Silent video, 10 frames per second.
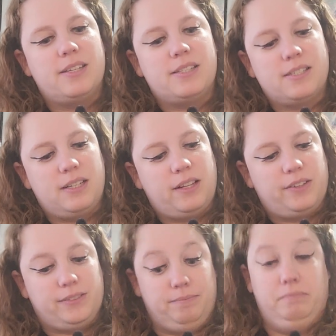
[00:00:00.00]
This is
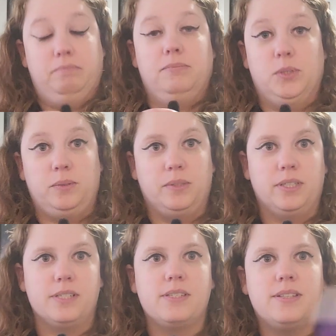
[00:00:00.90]
another, oh
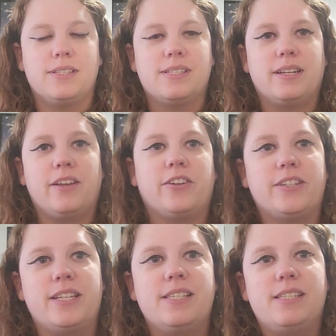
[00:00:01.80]
goodness, this is
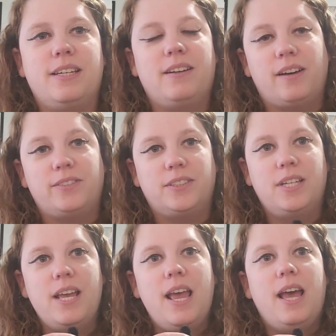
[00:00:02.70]
another DC
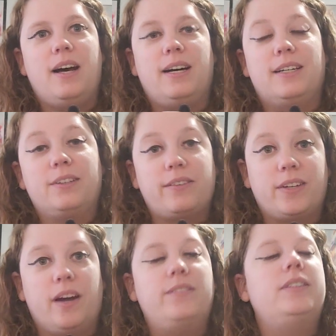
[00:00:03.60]
novel,
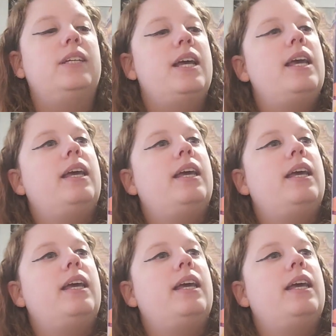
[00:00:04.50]
graphic novel.